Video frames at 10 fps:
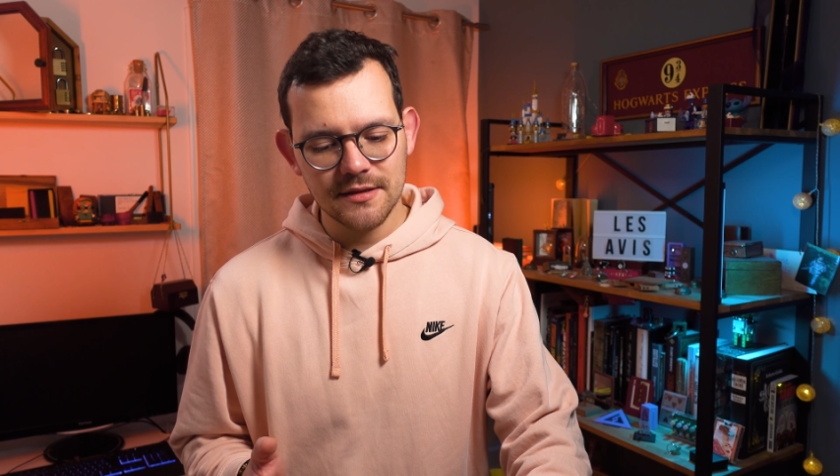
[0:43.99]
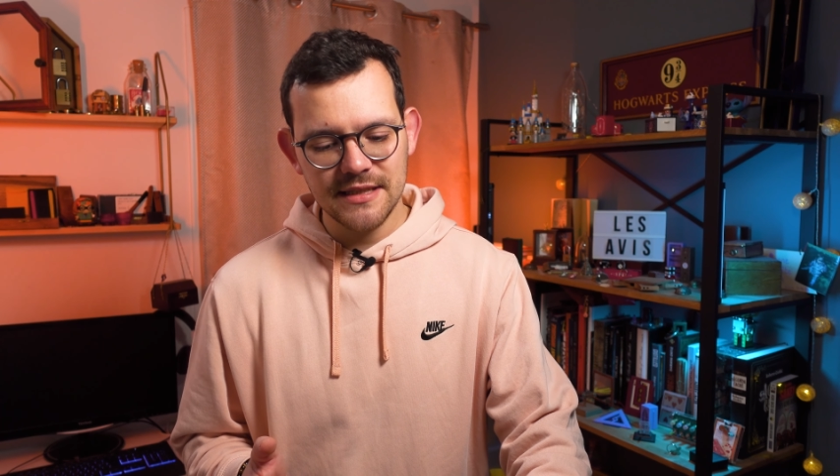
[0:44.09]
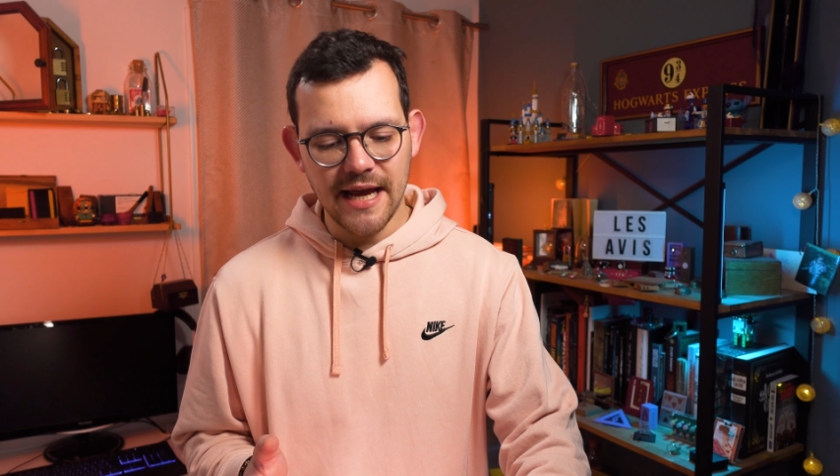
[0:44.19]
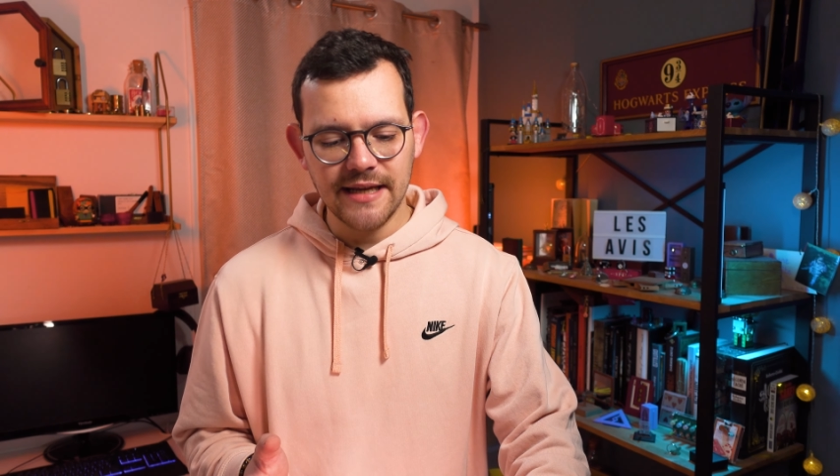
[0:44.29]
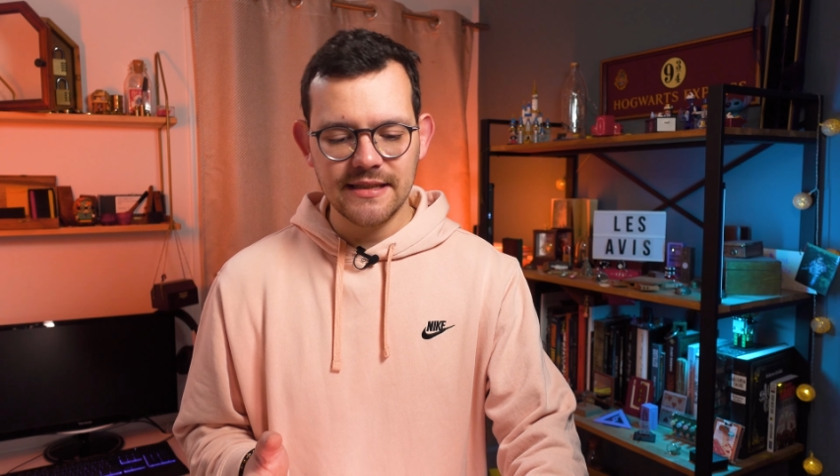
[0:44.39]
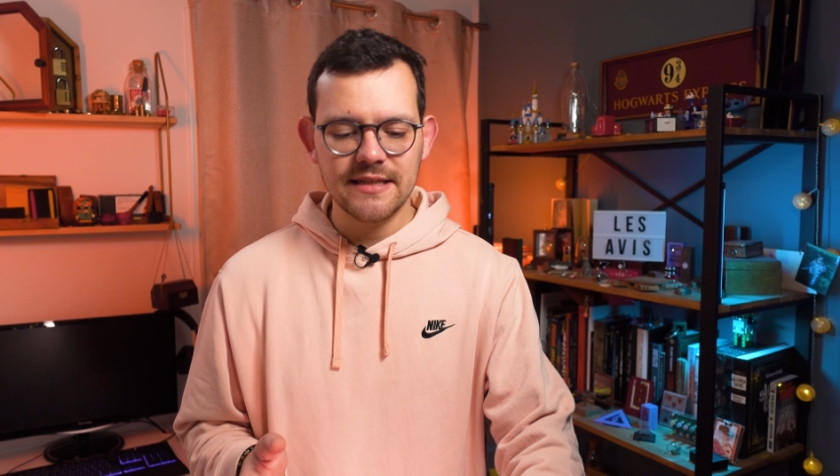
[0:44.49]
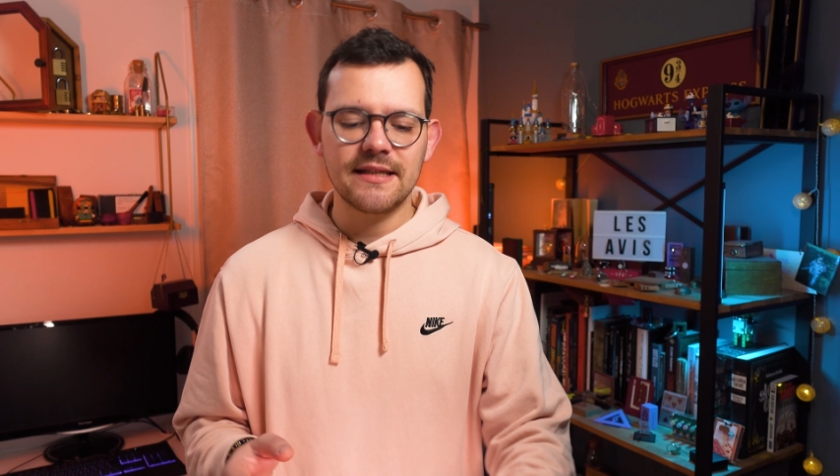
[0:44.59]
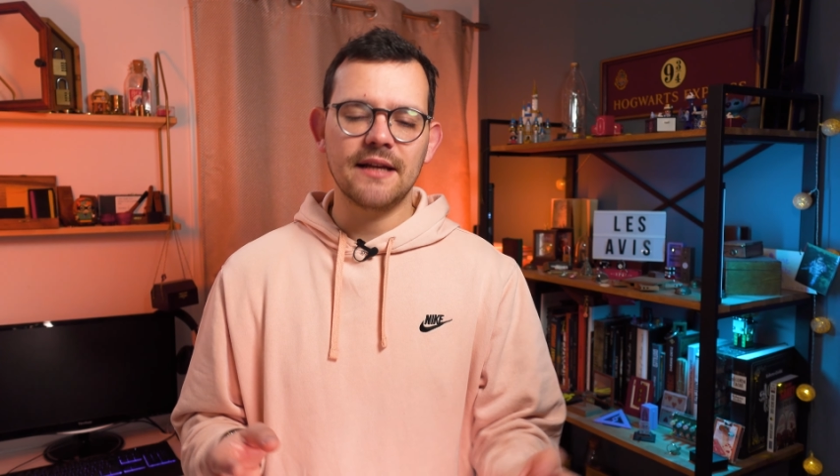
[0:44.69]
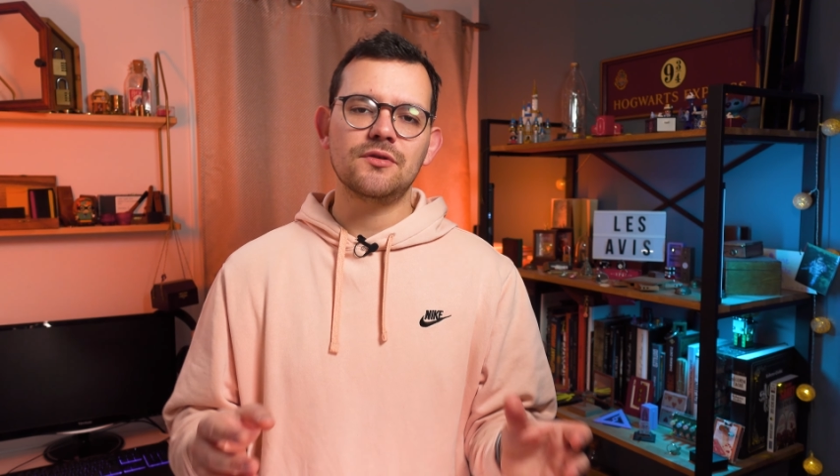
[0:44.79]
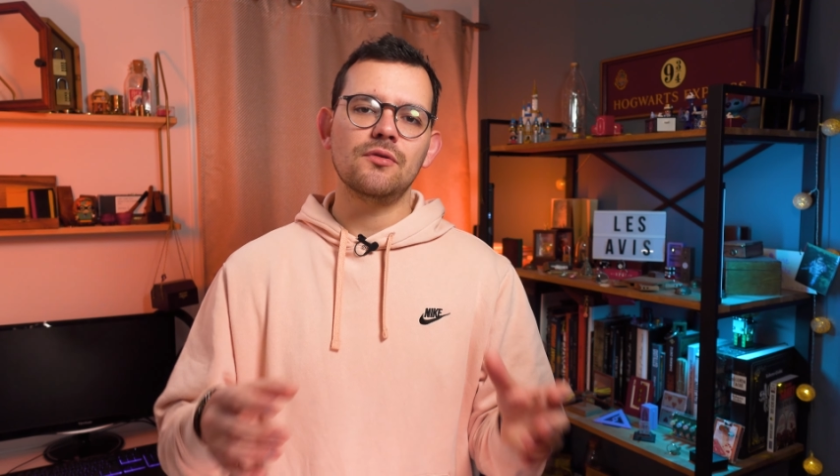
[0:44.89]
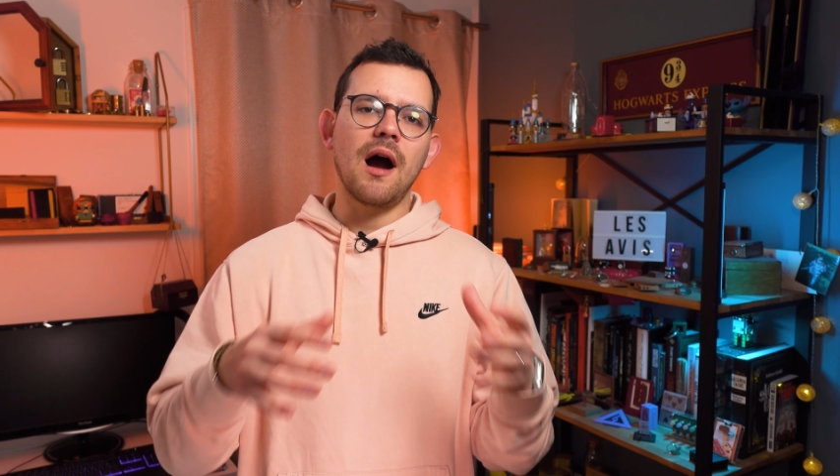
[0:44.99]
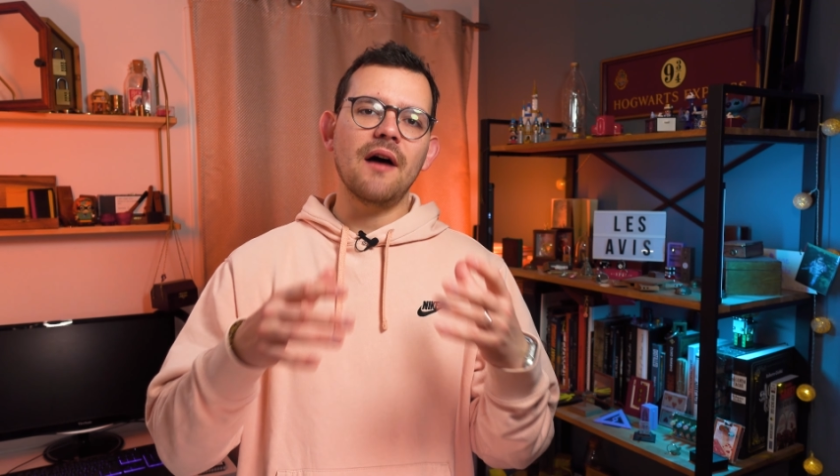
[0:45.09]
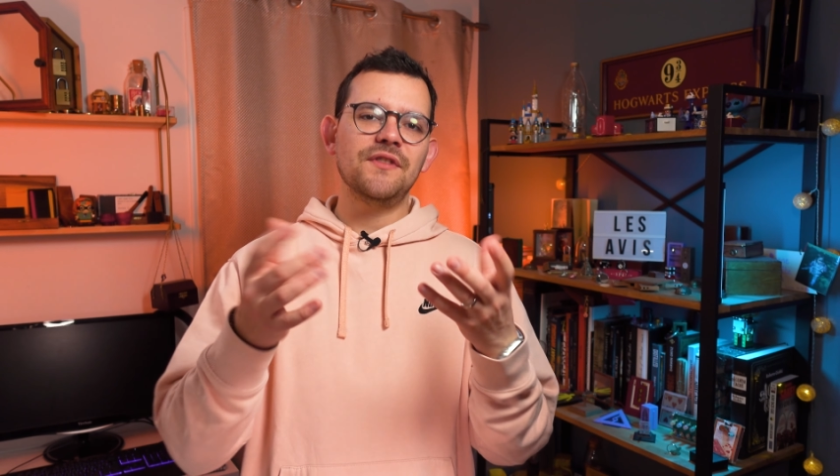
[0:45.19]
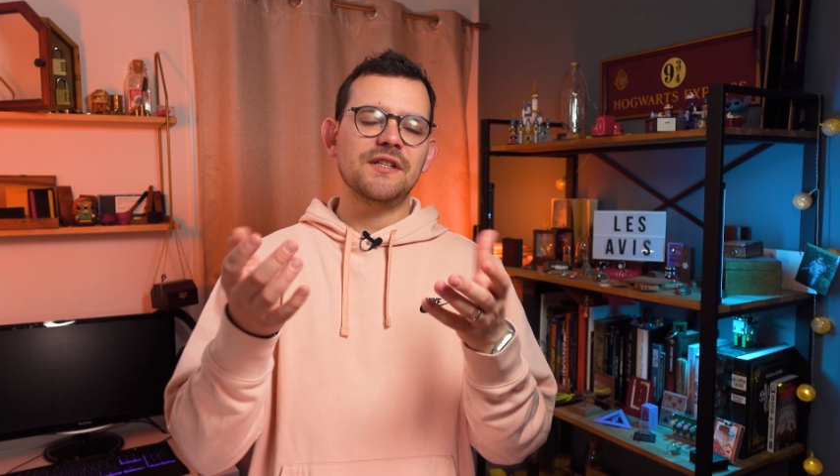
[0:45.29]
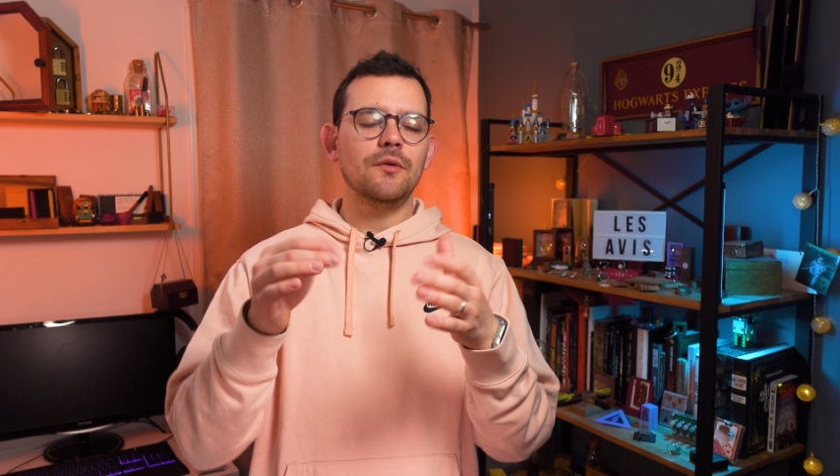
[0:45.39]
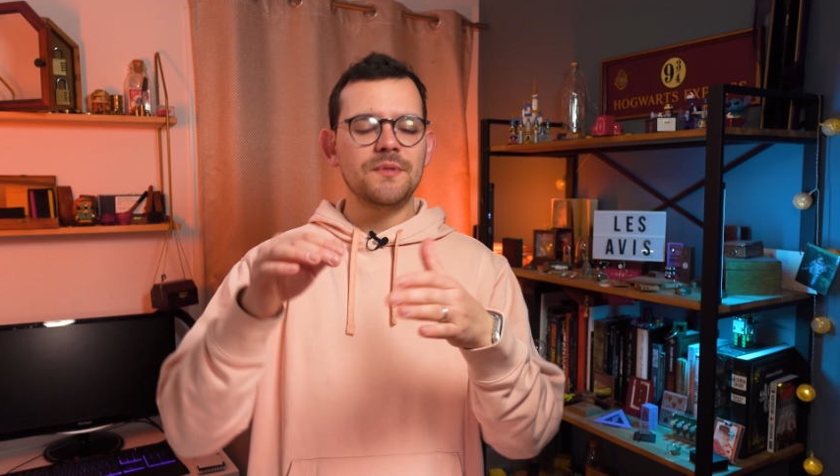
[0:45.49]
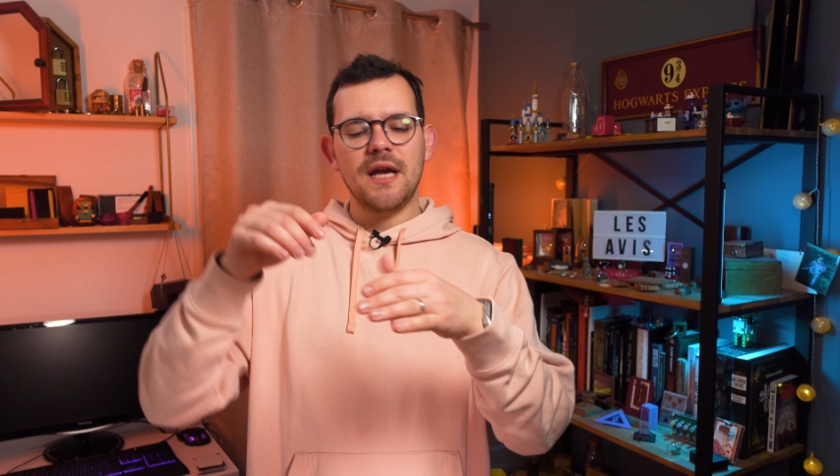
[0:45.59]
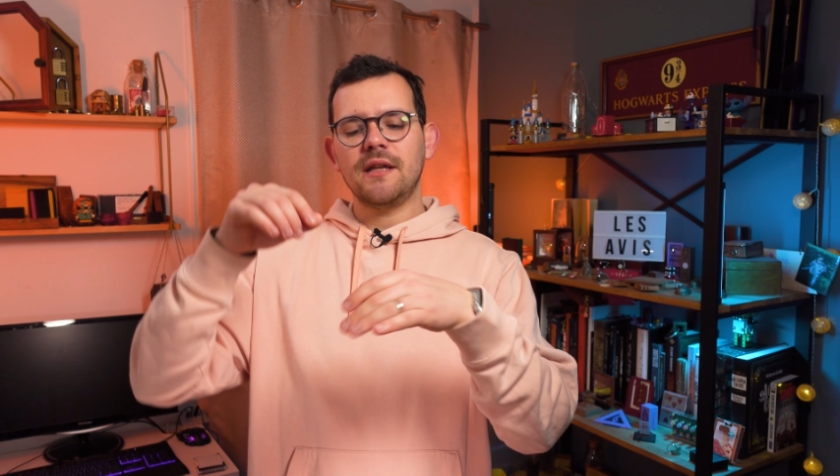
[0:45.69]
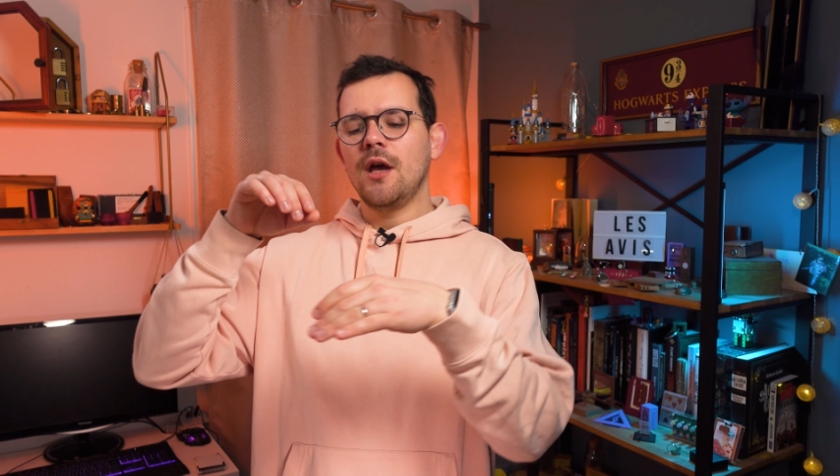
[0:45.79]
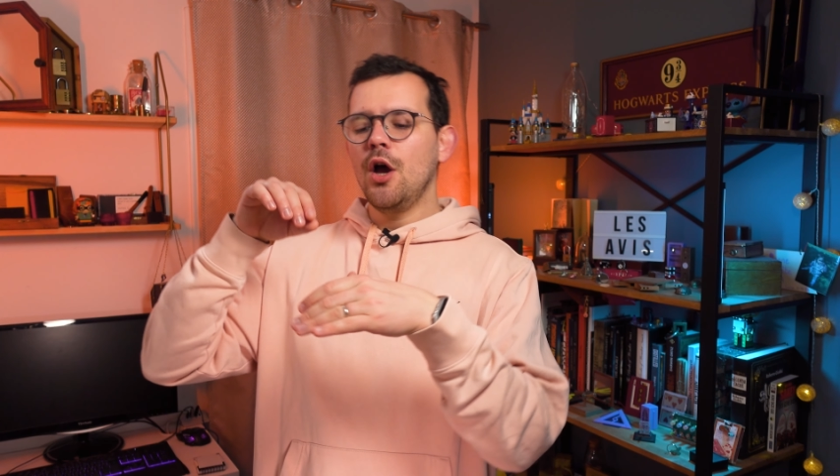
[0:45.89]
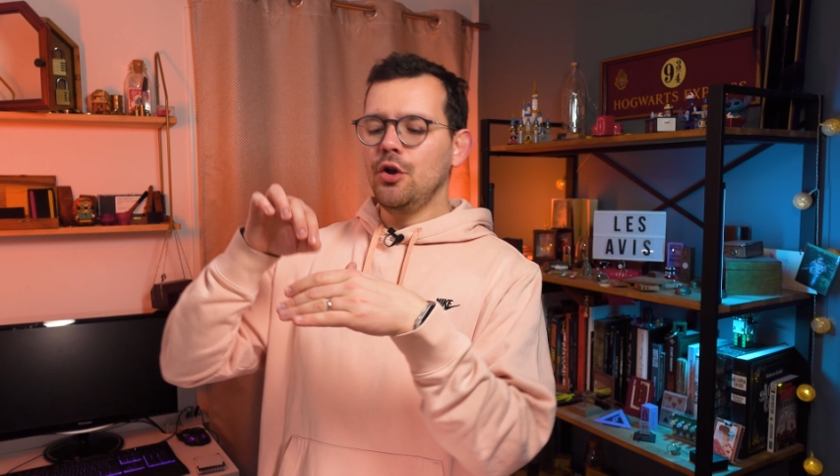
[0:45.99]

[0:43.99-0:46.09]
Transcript: The idea is that you have the object,